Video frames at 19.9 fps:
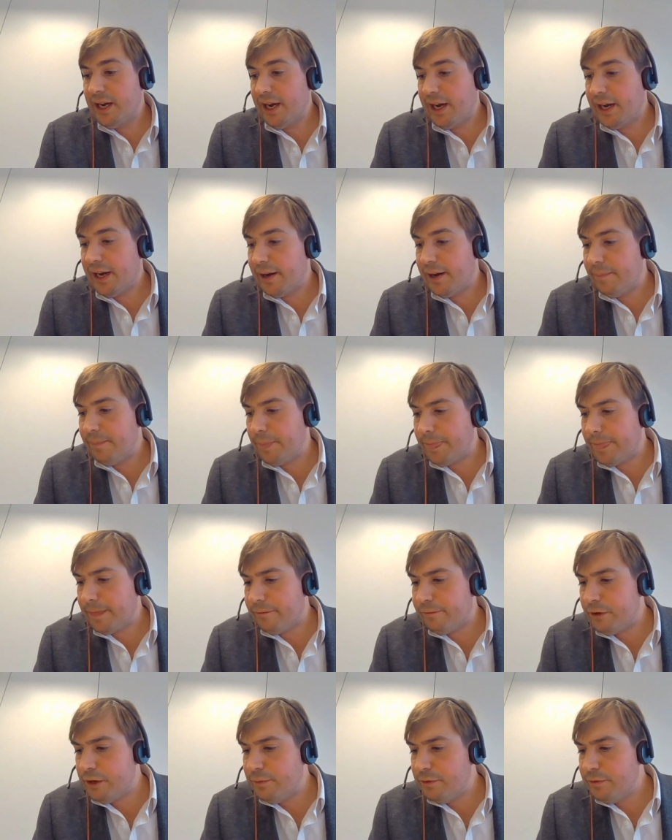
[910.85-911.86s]
um,
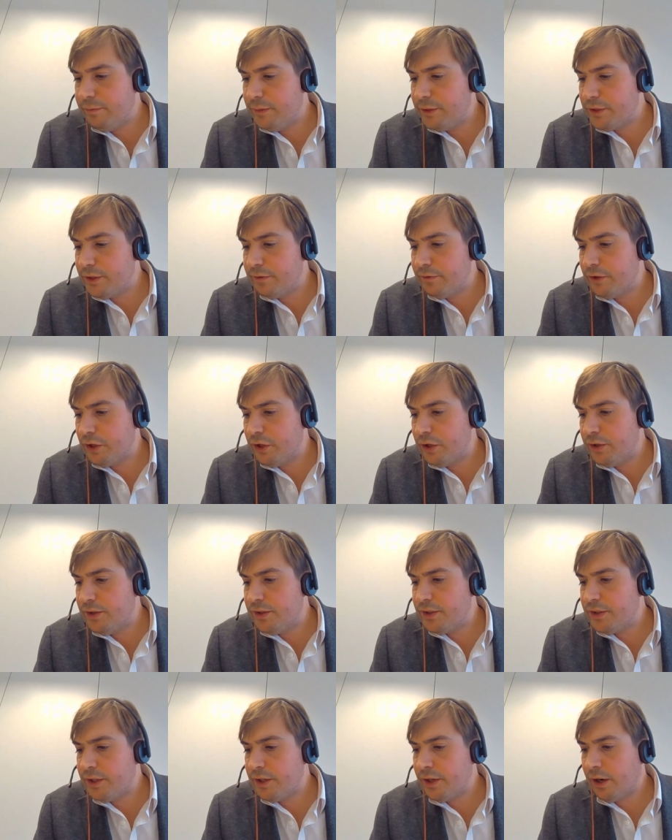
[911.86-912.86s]
free movement of
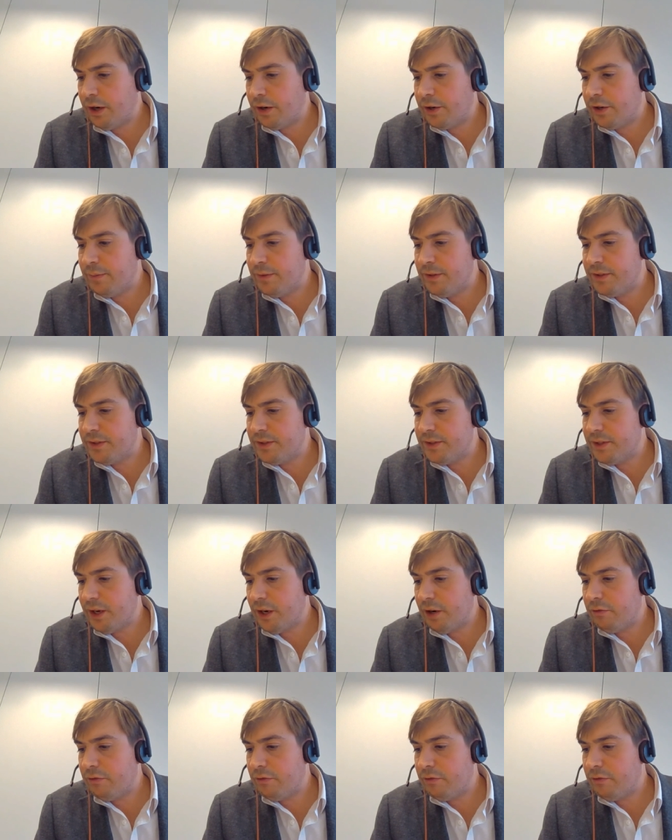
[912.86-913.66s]
goods and arguments